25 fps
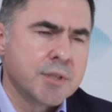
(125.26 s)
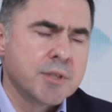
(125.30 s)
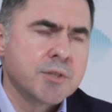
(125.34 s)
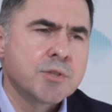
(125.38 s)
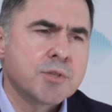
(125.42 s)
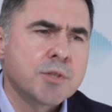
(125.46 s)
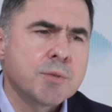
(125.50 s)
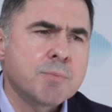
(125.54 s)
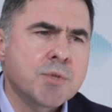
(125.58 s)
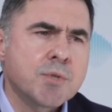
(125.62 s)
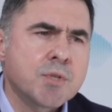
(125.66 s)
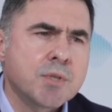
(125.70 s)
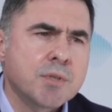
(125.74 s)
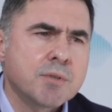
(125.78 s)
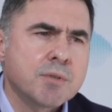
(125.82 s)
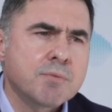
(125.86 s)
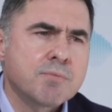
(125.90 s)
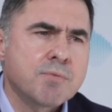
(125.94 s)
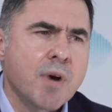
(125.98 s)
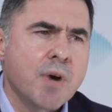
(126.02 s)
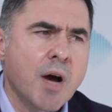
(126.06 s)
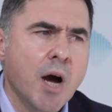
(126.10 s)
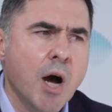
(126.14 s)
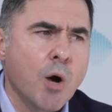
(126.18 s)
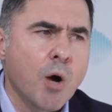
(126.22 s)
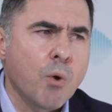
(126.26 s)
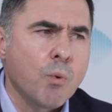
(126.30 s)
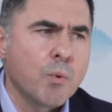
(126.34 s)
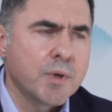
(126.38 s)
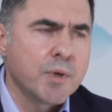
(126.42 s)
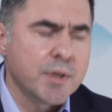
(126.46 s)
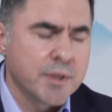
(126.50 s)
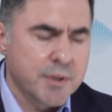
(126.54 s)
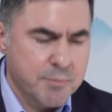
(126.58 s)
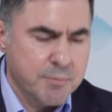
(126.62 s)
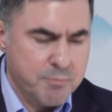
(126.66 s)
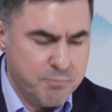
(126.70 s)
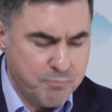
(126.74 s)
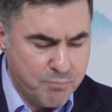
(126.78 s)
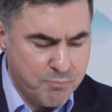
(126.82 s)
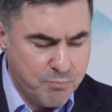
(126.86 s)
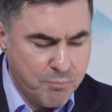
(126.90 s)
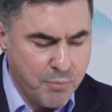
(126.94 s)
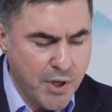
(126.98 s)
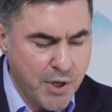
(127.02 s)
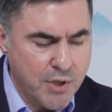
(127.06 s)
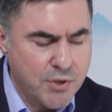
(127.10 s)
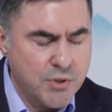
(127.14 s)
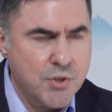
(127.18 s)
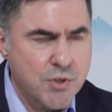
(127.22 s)
In terms of our
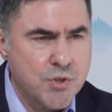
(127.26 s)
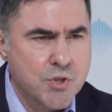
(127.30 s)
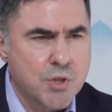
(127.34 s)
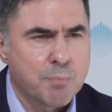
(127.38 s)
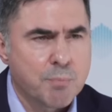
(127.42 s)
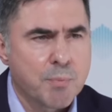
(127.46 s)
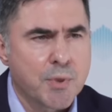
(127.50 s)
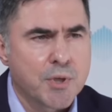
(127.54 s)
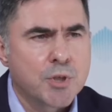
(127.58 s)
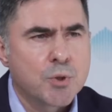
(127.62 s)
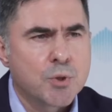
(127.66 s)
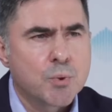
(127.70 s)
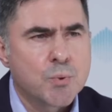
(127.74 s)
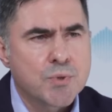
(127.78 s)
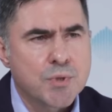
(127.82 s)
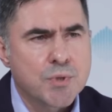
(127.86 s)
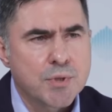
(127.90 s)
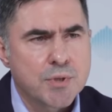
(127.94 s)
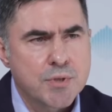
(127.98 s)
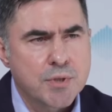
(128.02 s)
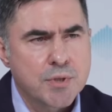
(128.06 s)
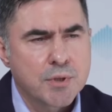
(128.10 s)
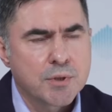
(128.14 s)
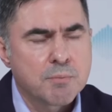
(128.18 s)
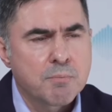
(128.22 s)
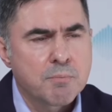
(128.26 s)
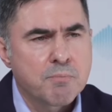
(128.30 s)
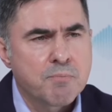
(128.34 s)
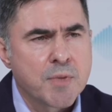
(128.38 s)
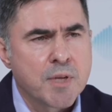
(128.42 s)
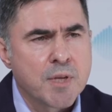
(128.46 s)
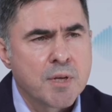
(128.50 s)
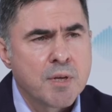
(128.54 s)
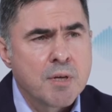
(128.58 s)
partnership ecosystem,